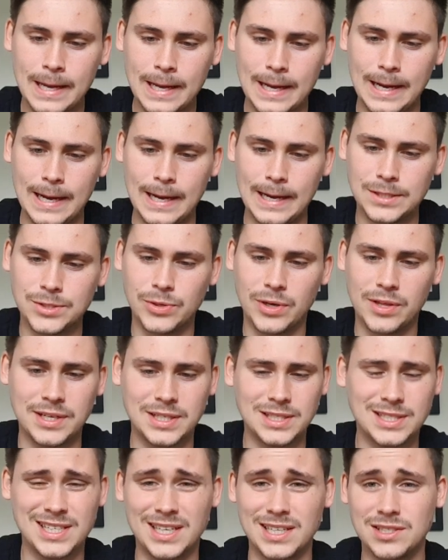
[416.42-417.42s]
uh, so I
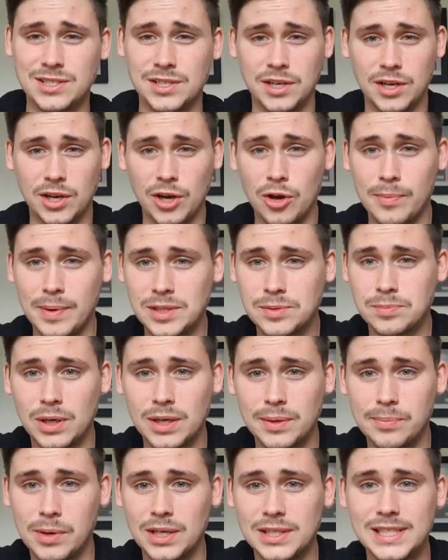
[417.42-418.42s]
think Sigurdsson and Gomes
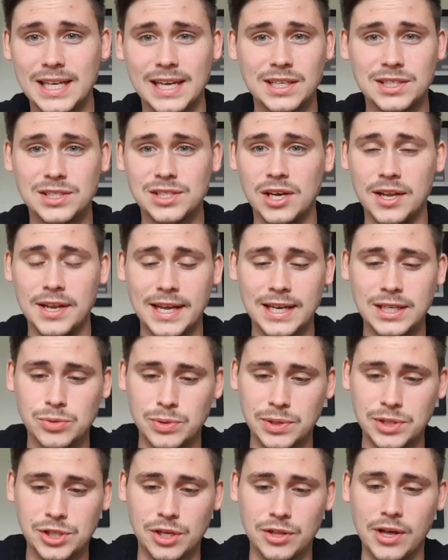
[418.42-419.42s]
might might take a turn next
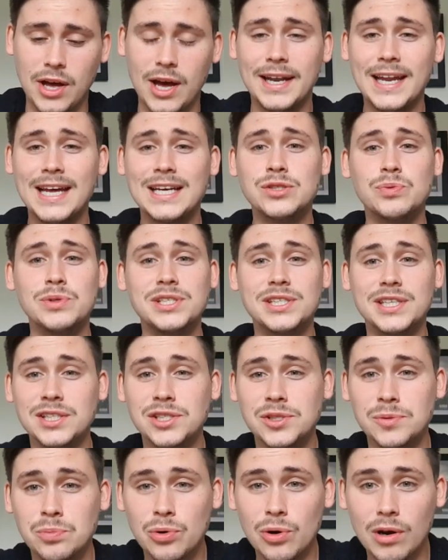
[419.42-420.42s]
to each other, unless we see a
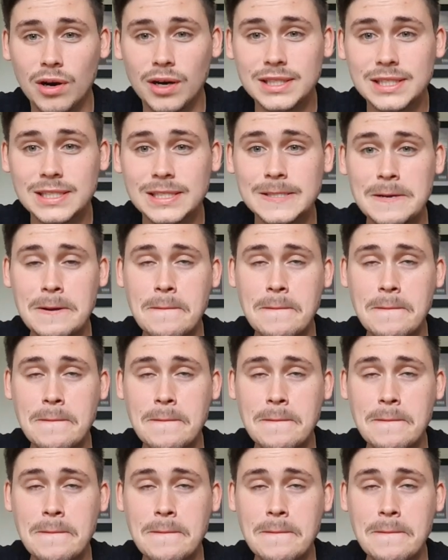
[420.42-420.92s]
surprise.